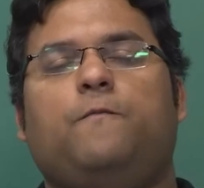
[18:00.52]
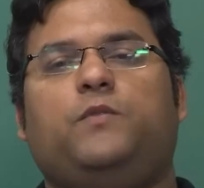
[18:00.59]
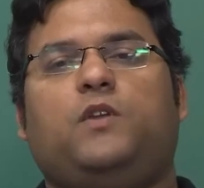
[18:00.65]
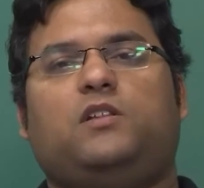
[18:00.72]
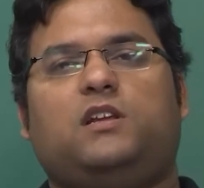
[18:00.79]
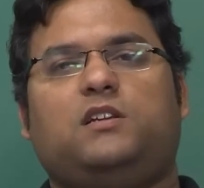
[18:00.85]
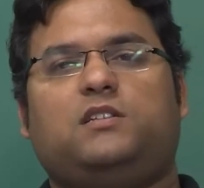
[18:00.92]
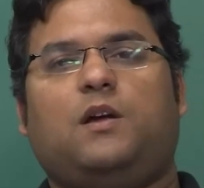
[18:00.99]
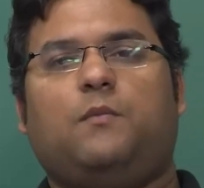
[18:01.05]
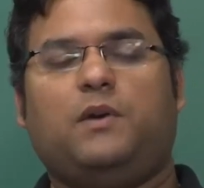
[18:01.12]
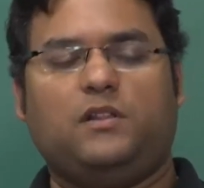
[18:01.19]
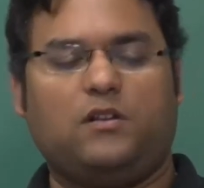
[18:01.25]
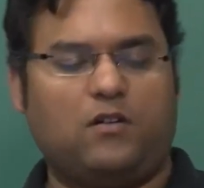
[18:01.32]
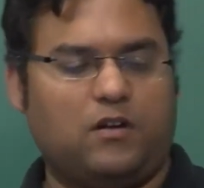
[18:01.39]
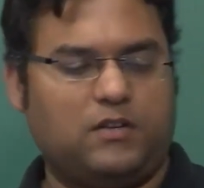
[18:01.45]
Now there is some
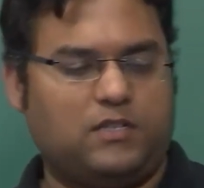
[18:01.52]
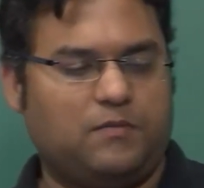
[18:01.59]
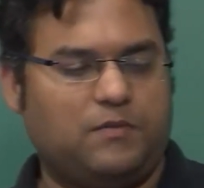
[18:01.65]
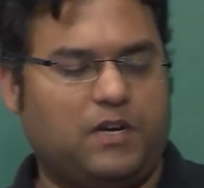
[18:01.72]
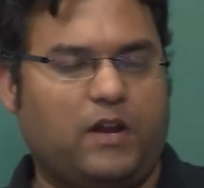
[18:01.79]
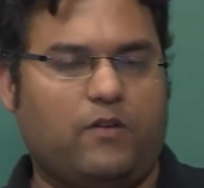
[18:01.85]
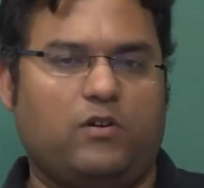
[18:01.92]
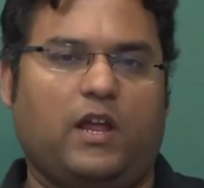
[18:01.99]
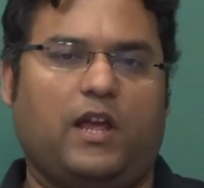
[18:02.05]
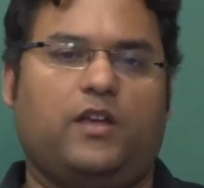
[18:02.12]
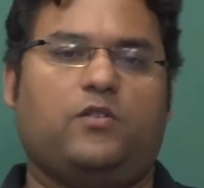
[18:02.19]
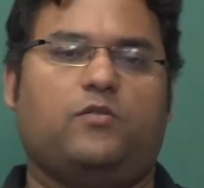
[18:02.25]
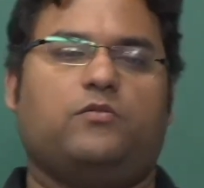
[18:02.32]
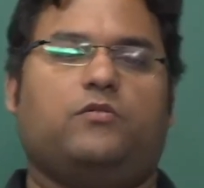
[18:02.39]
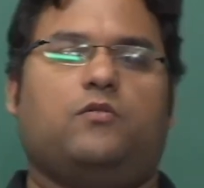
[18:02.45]
other concept that I would like
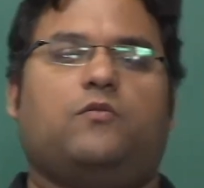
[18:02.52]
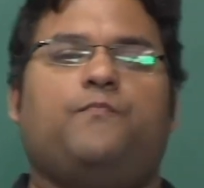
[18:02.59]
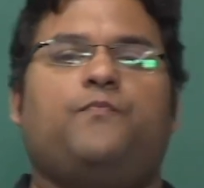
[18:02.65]
you to know.